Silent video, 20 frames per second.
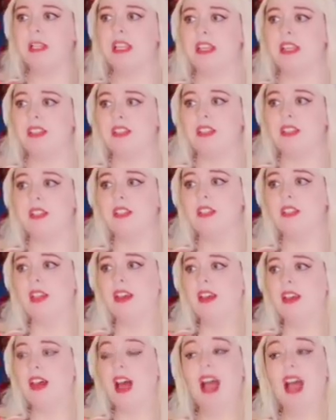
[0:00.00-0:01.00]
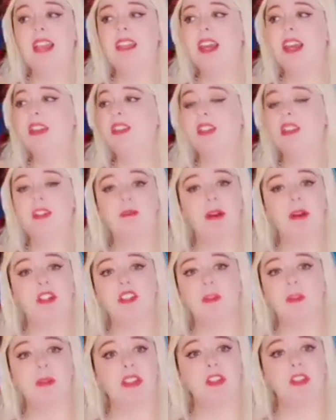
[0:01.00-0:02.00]
places, I guess it
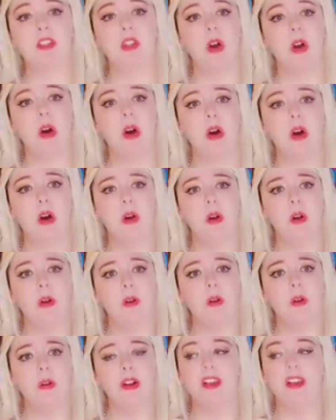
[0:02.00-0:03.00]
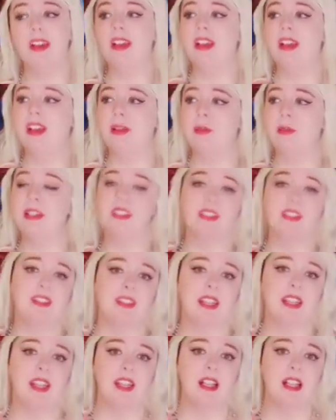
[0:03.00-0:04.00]
must be so. But
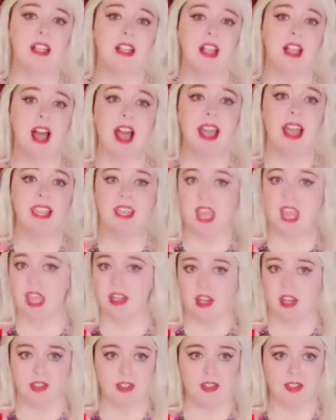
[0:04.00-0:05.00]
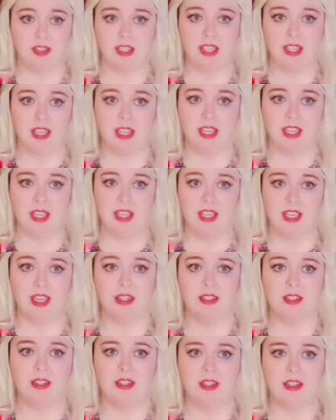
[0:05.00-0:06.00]
still I cannot see
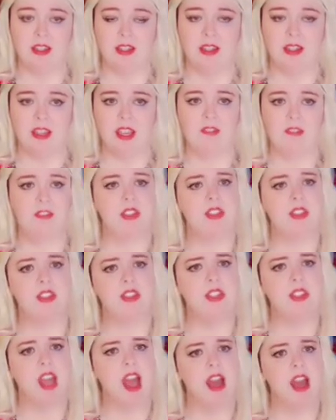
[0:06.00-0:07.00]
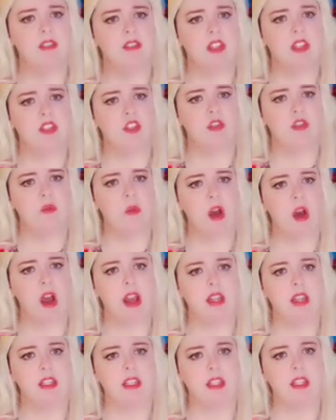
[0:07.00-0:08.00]
if the savage
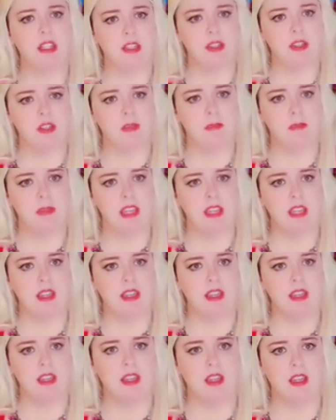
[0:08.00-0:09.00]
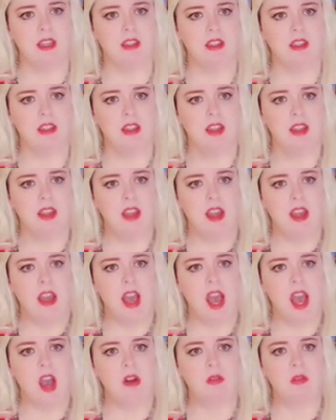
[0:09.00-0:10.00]
one is me.
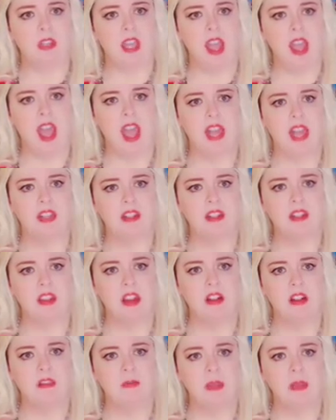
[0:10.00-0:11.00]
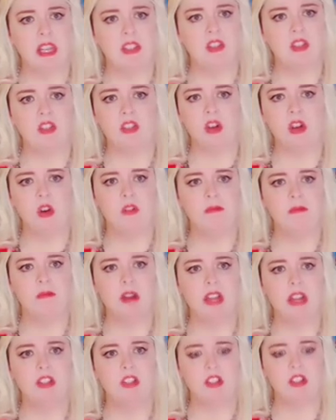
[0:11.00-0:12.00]
How can there be so
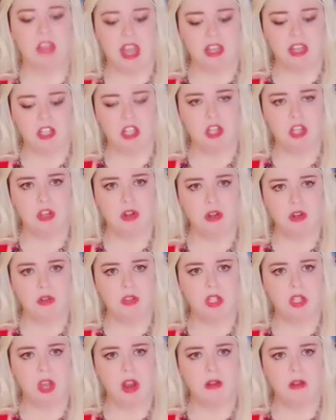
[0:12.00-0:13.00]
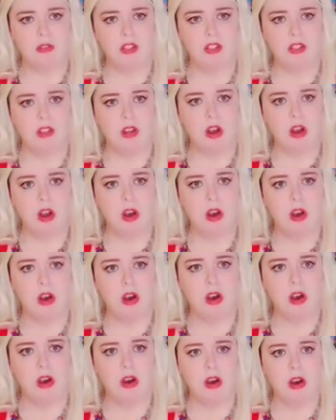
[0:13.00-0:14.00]
much that you don't
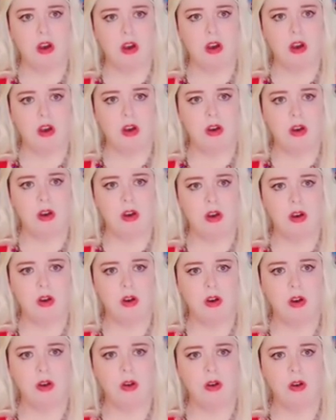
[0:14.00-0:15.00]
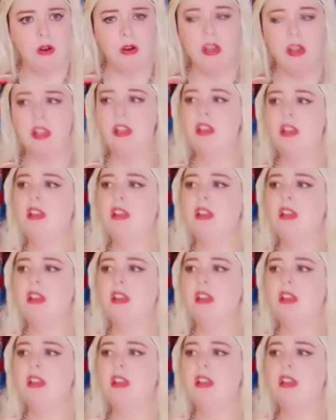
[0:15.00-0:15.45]
know?